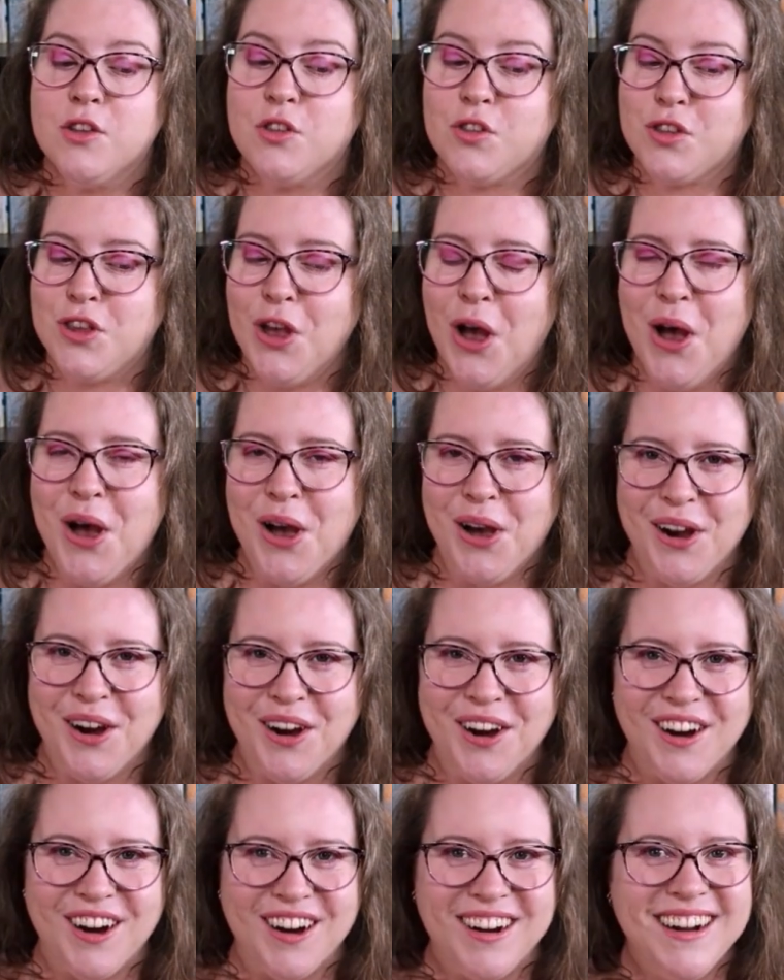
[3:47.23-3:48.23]
So,
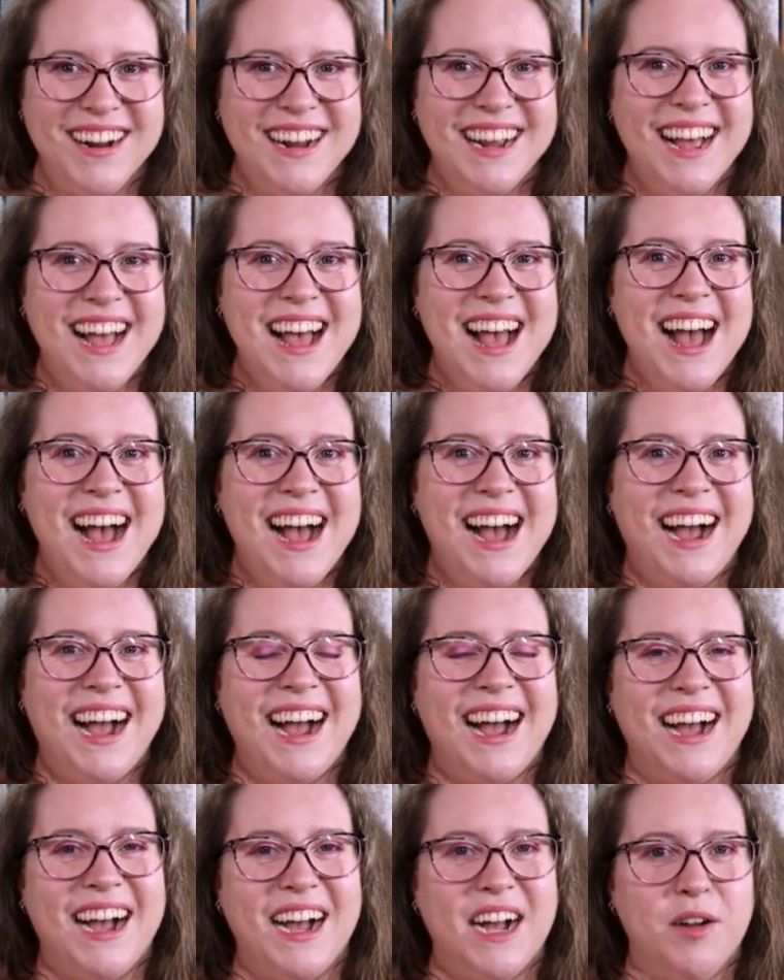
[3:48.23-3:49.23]

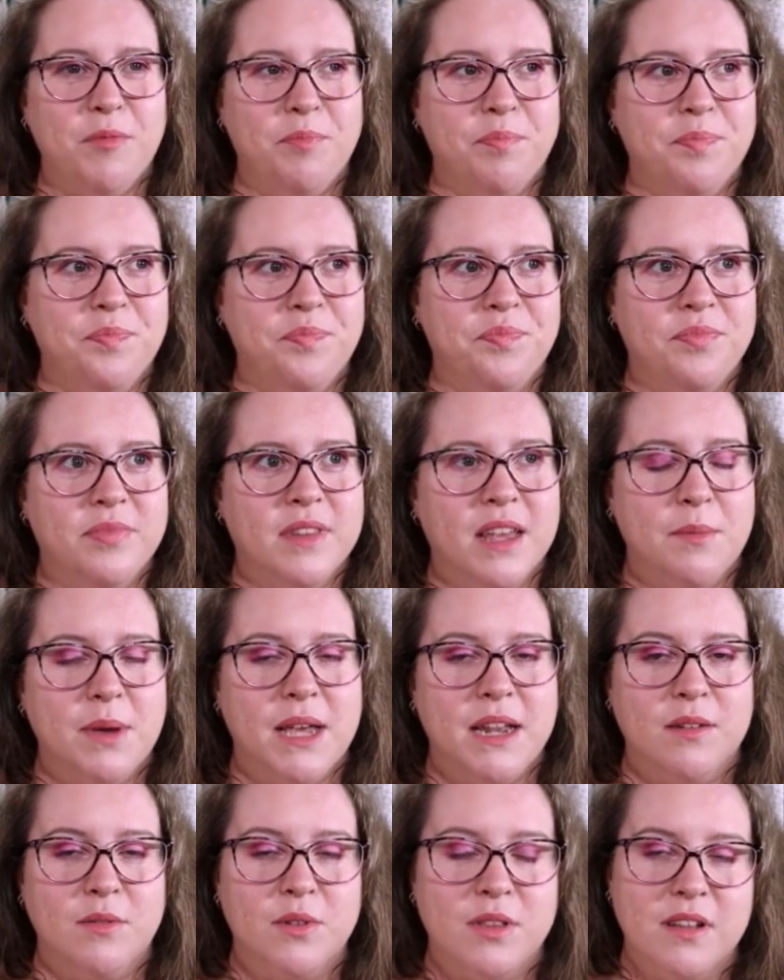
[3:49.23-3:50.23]
I
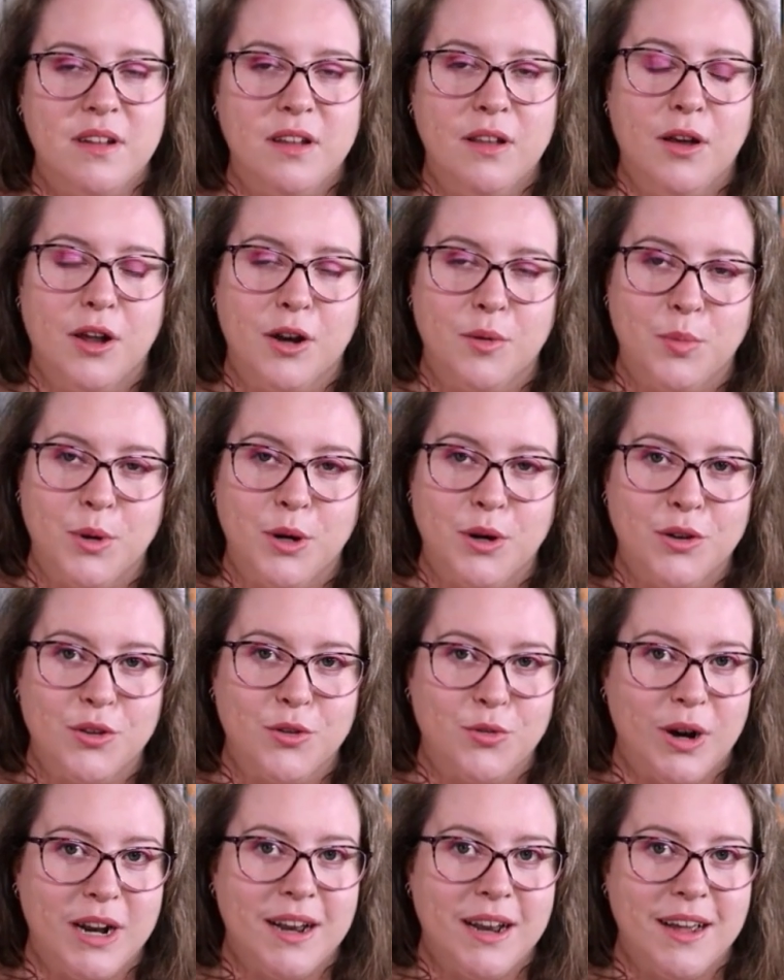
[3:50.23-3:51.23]
mean, it was a lot of
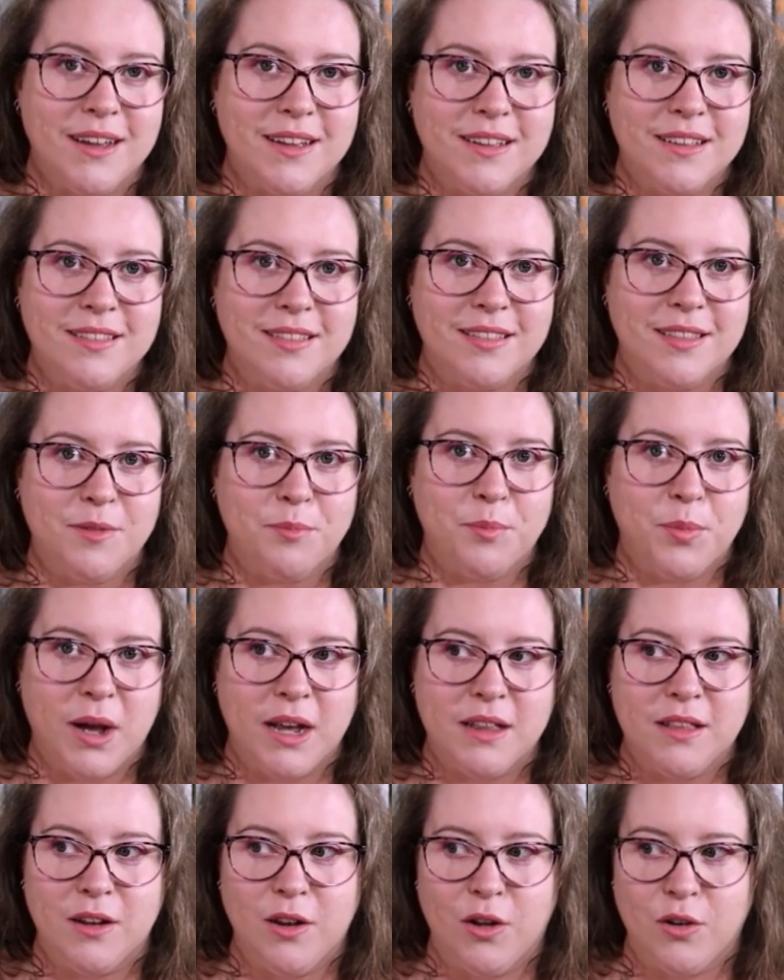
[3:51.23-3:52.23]
books, right? Like,
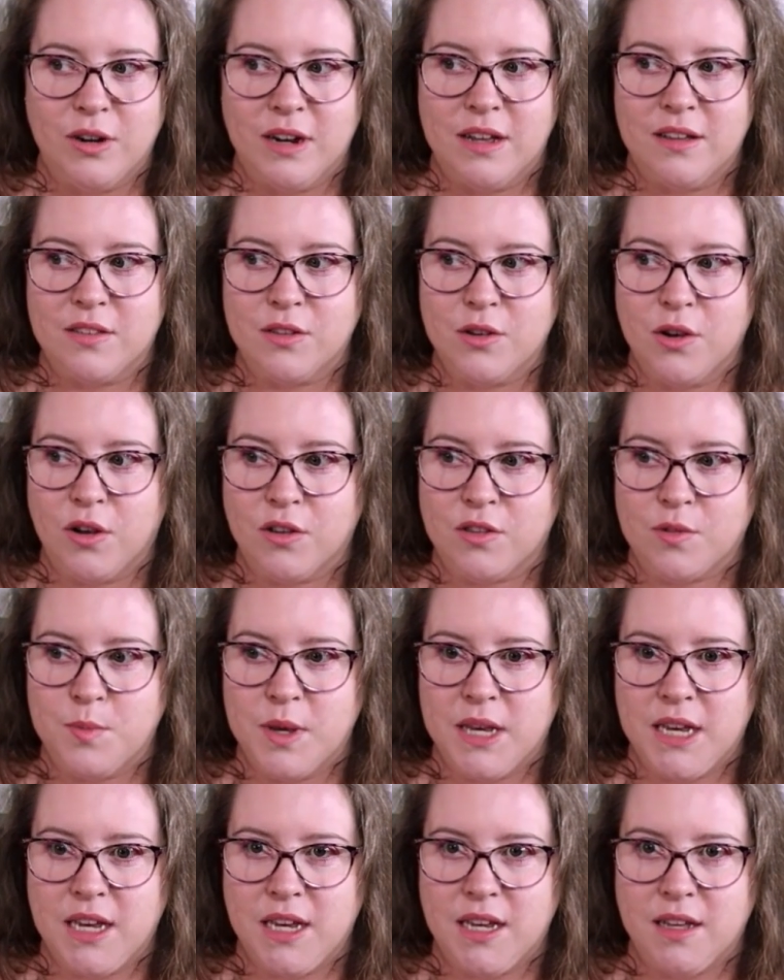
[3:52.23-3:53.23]
buying the long list cost
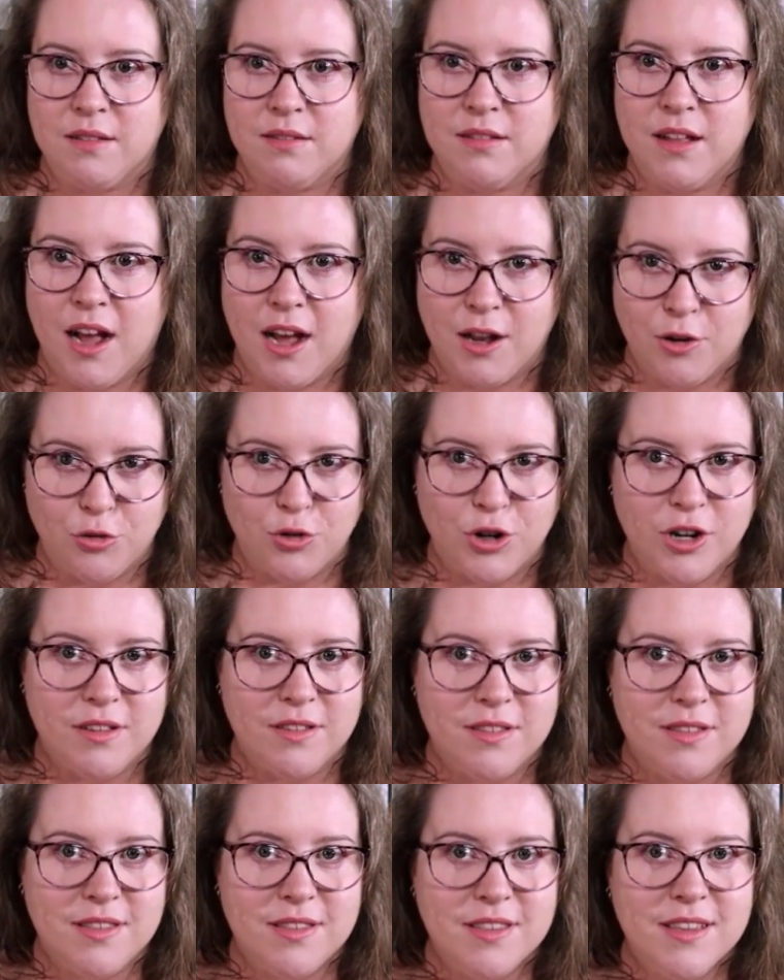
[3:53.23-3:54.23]
me
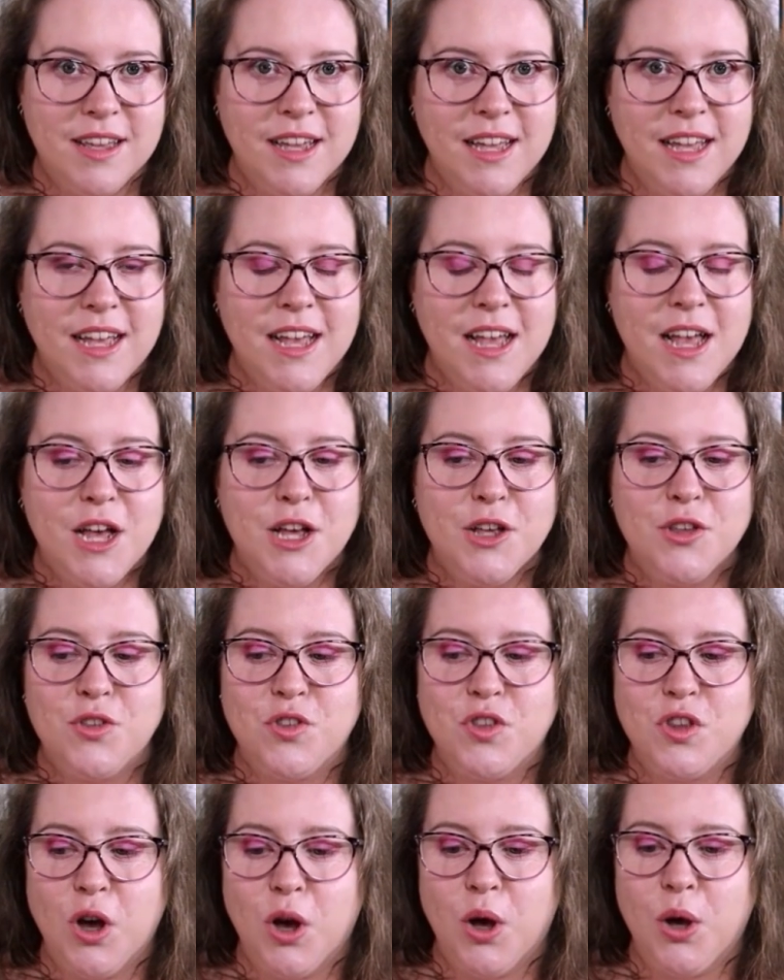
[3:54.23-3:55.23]
hundreds.
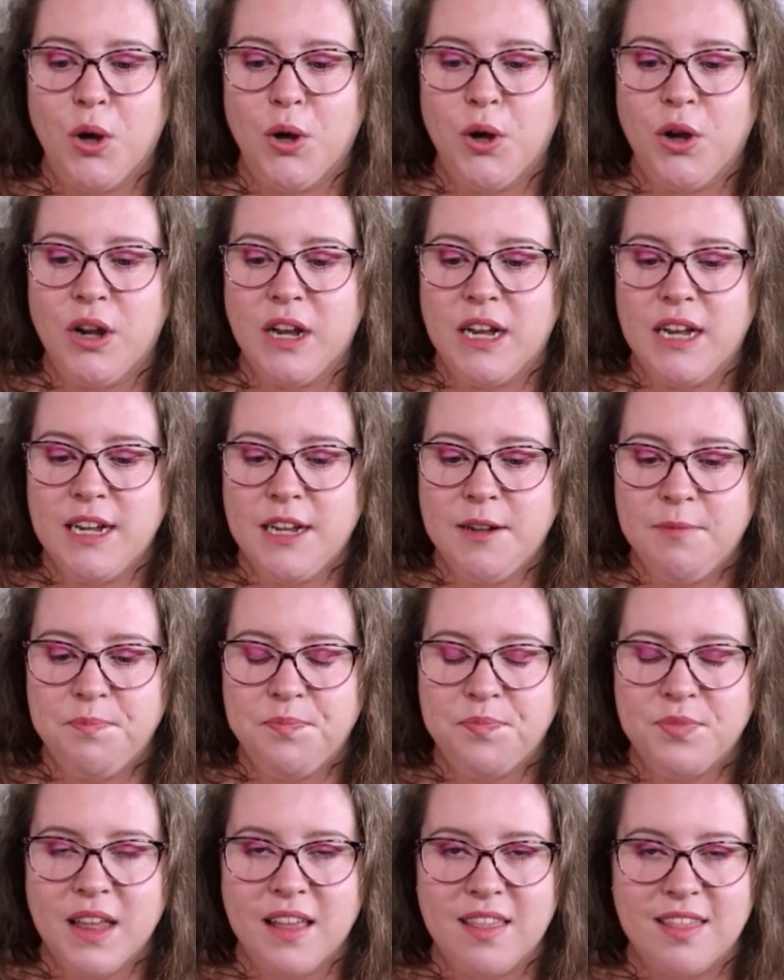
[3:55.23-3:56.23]
So
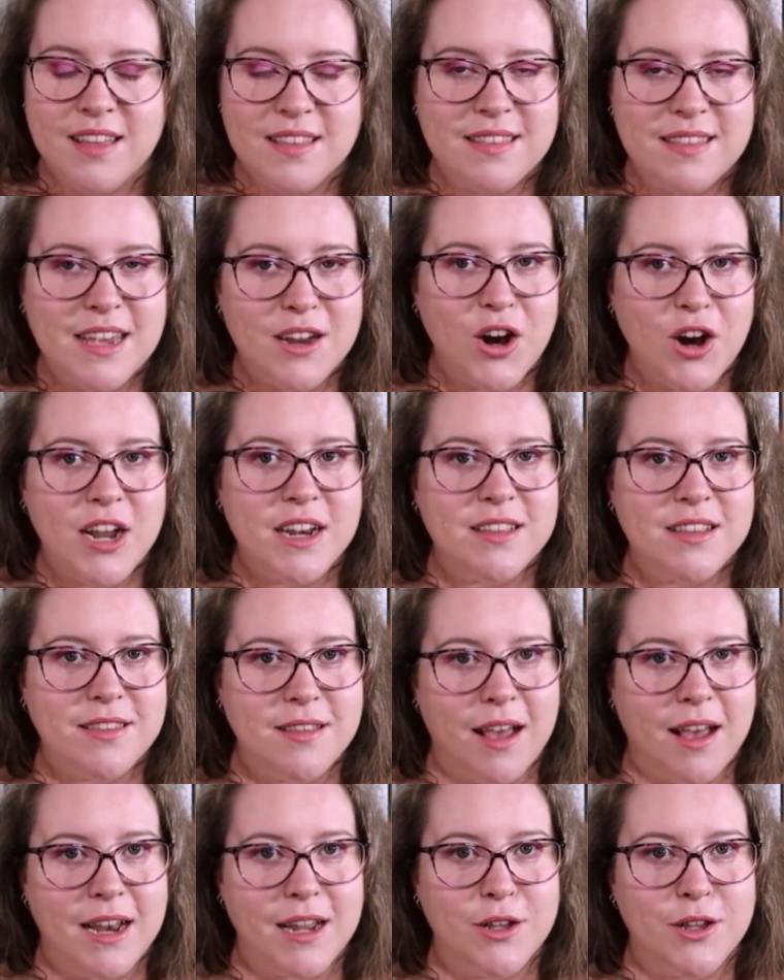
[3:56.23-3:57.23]
this year I
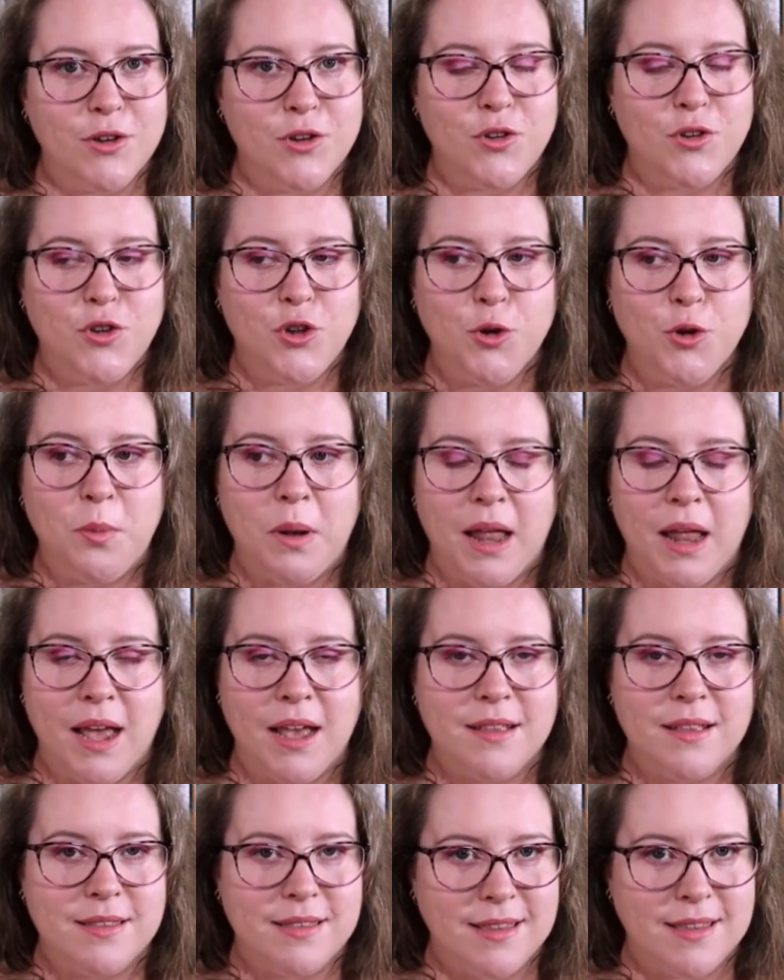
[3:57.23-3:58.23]
decided to
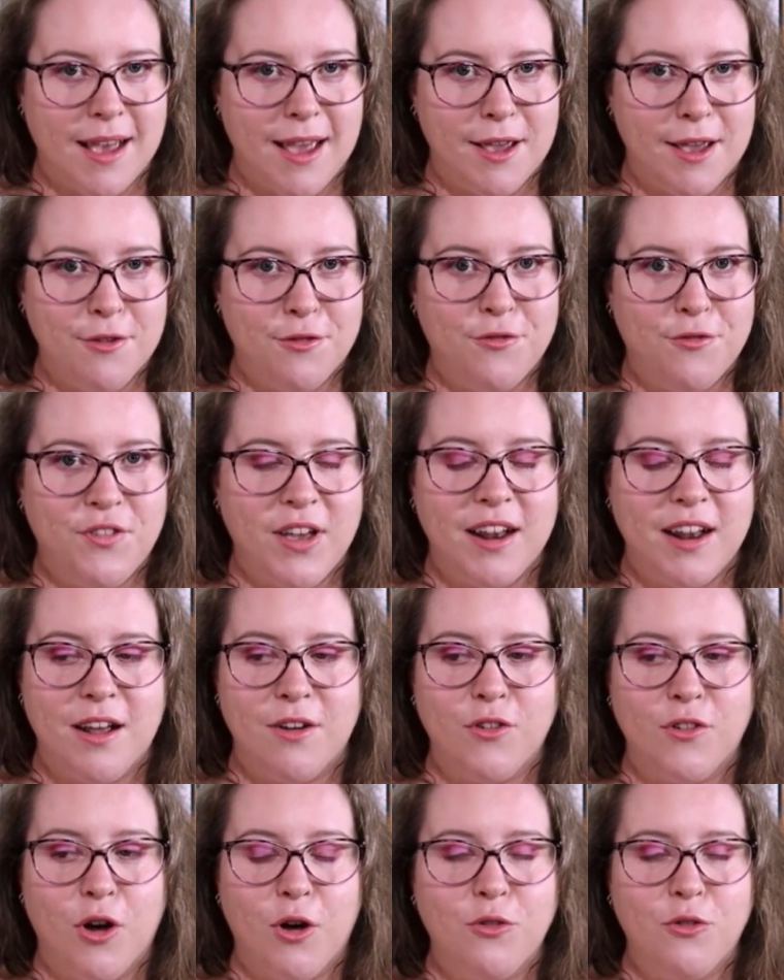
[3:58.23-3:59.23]
play it safe and
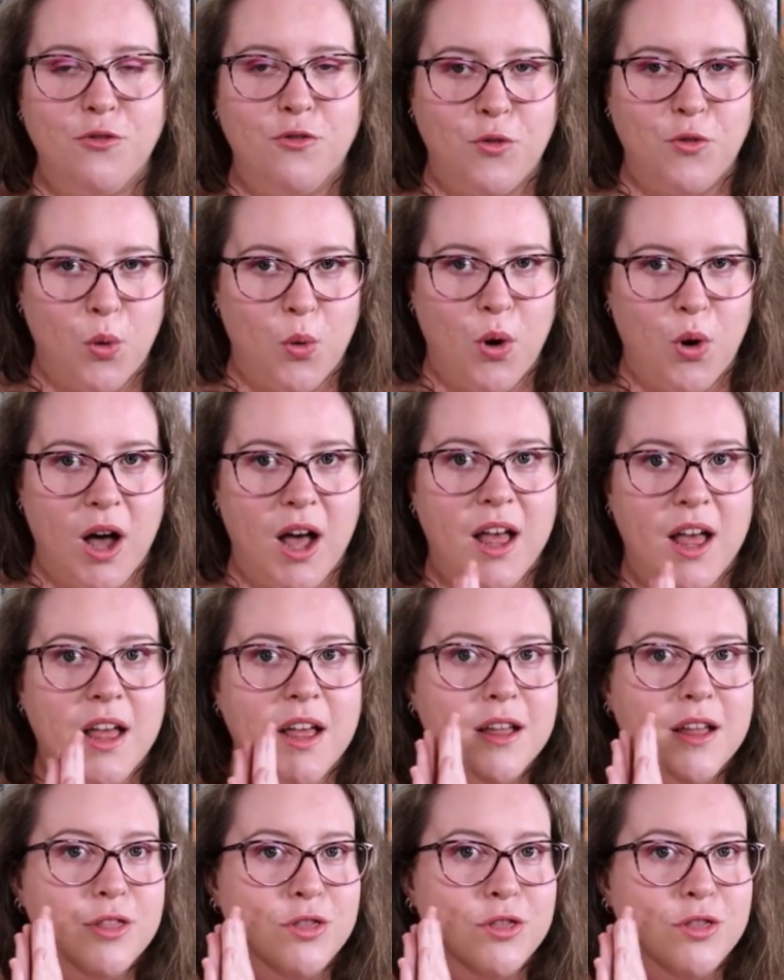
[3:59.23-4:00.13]
I've gone for